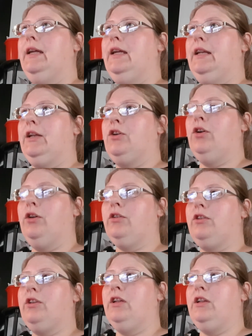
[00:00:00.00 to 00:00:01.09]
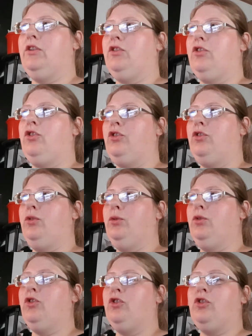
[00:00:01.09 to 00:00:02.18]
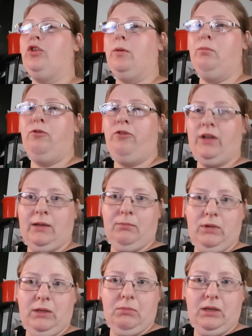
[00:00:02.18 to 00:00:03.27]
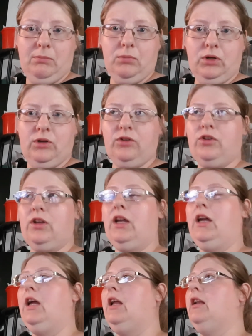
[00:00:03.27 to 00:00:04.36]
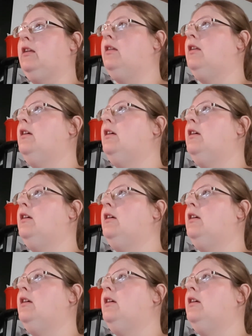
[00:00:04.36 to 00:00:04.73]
in contest to some family members and